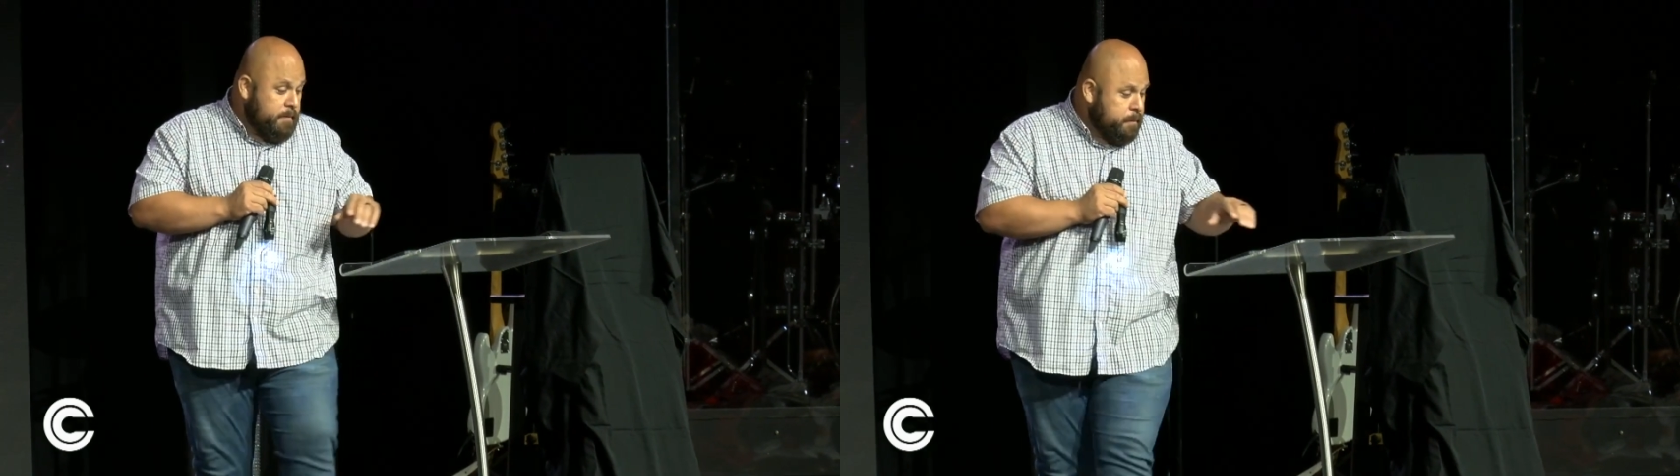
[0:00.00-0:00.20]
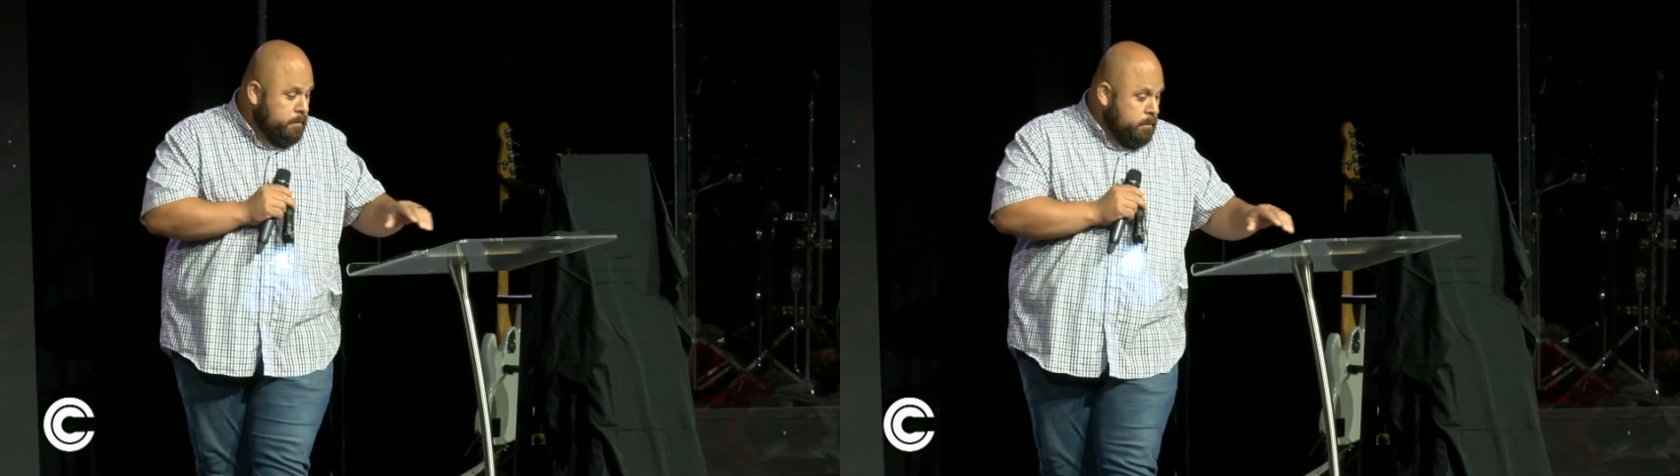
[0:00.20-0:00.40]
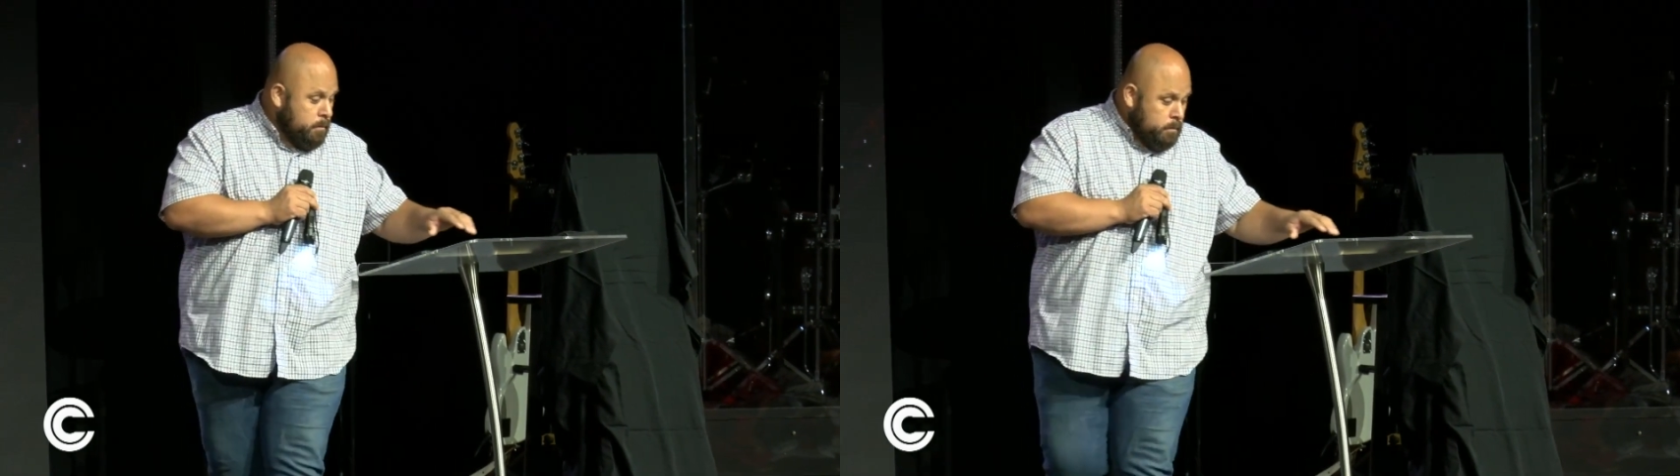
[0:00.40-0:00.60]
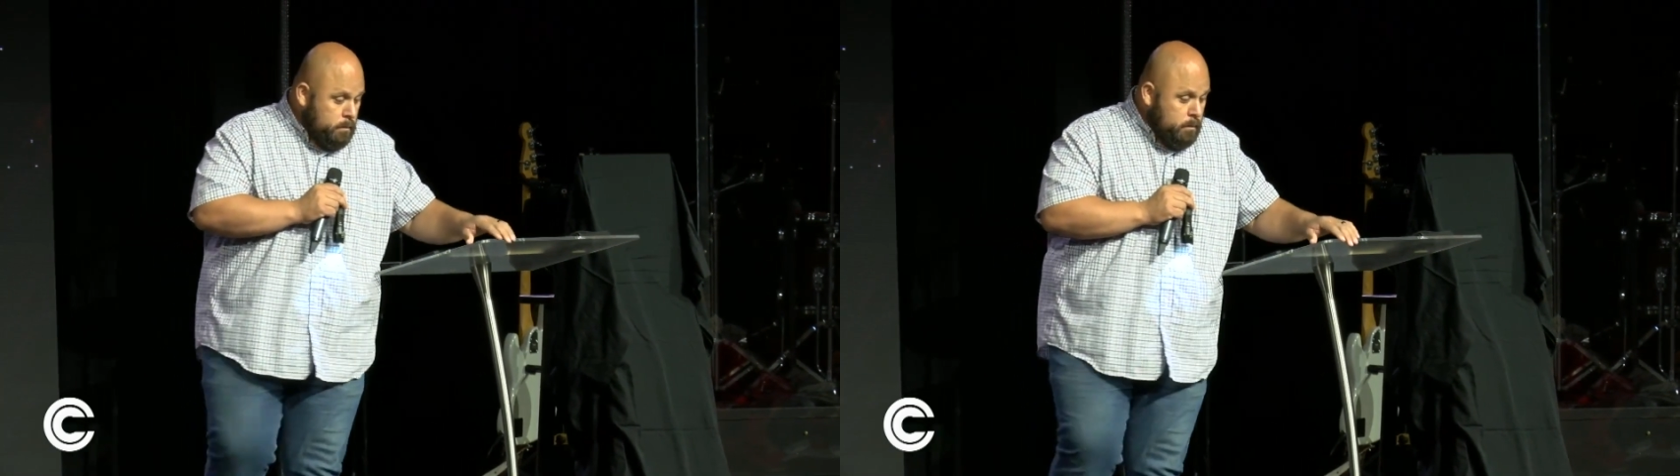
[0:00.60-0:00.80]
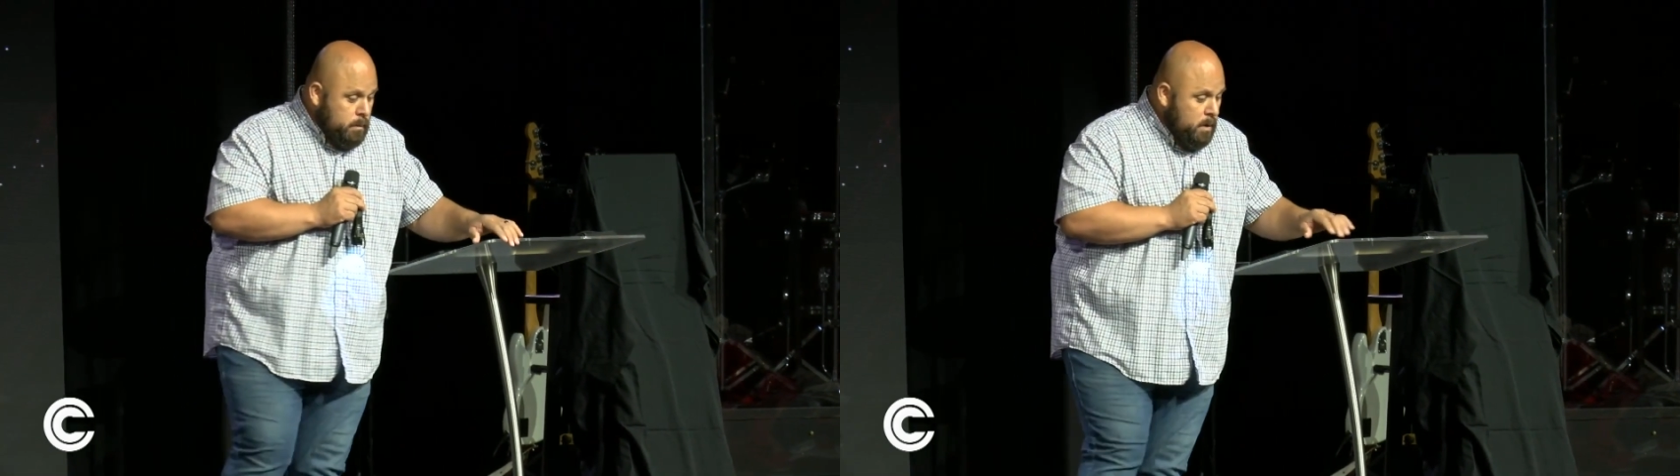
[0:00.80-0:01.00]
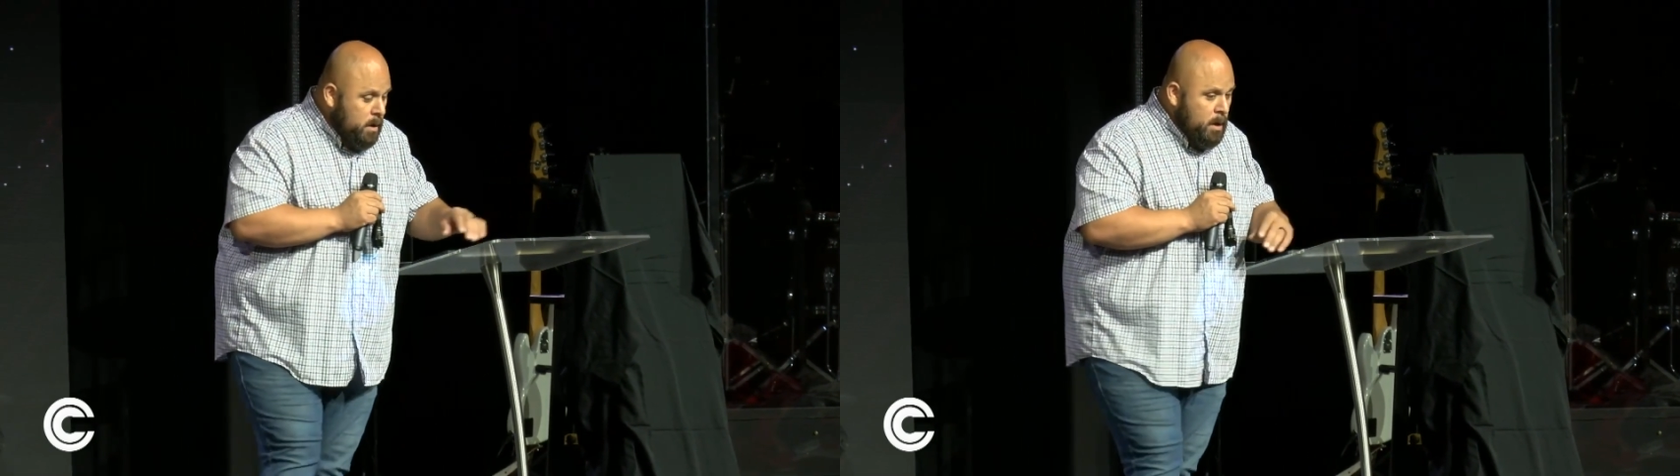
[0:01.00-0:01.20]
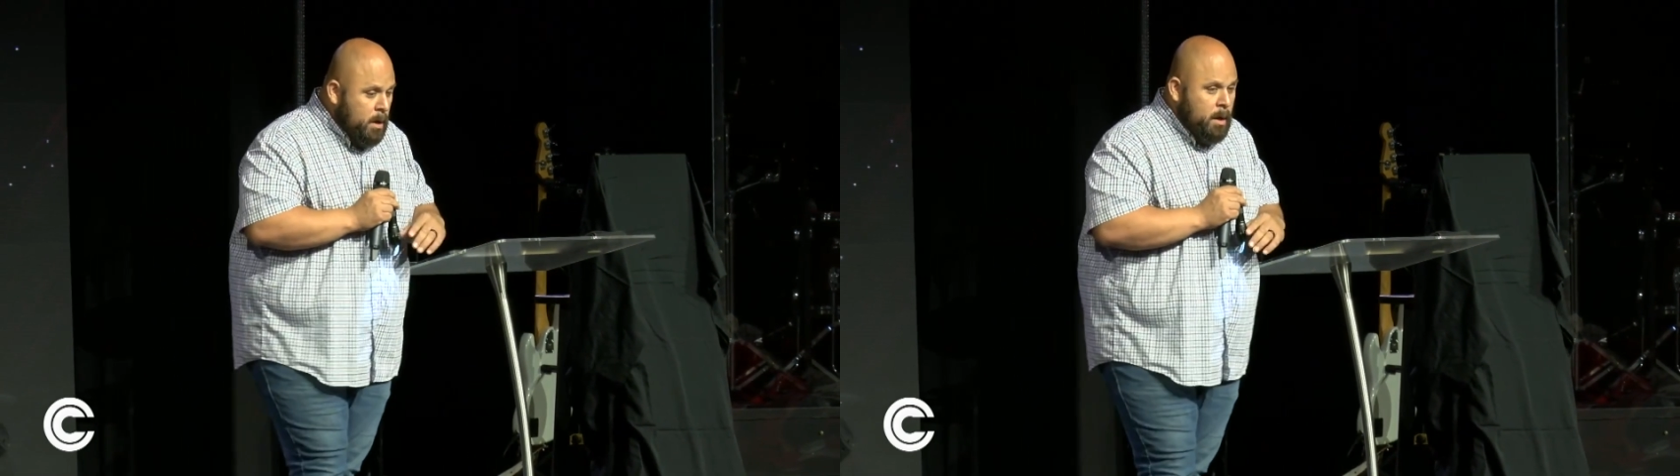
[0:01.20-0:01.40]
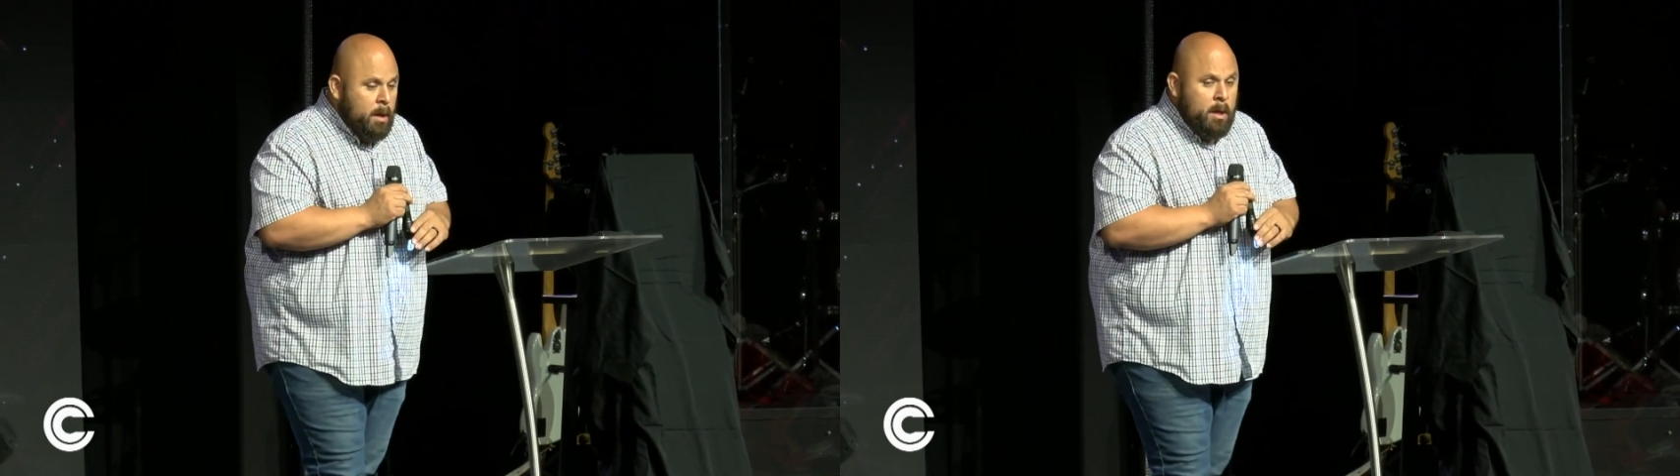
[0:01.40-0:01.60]

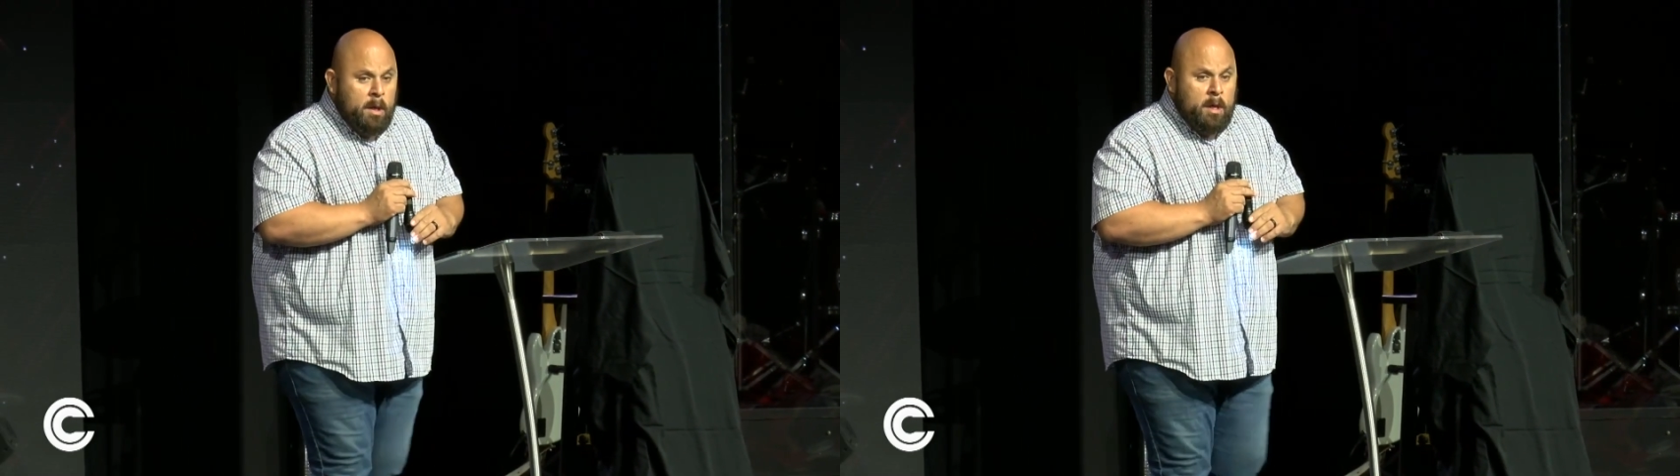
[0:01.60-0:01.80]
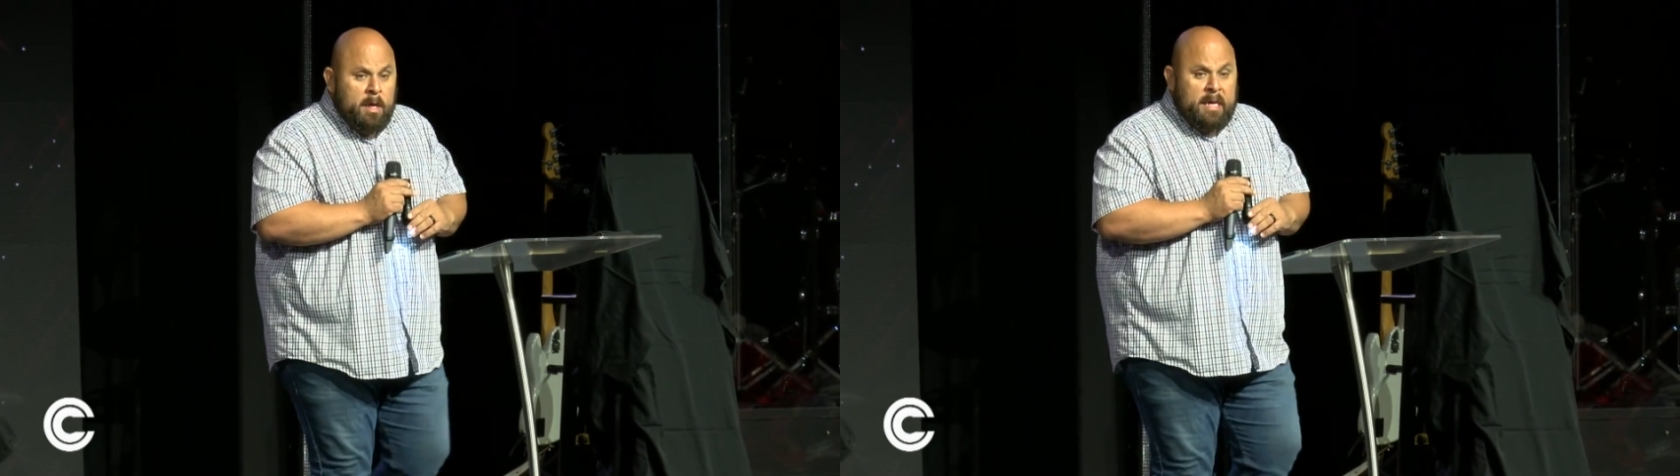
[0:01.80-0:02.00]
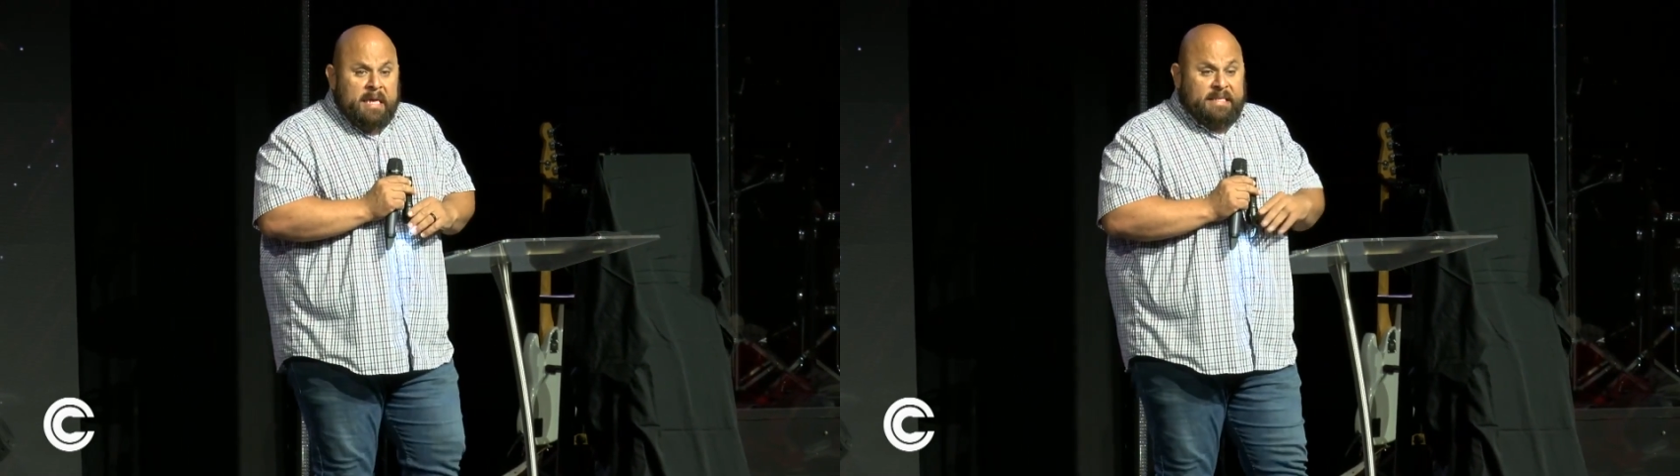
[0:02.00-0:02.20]
it.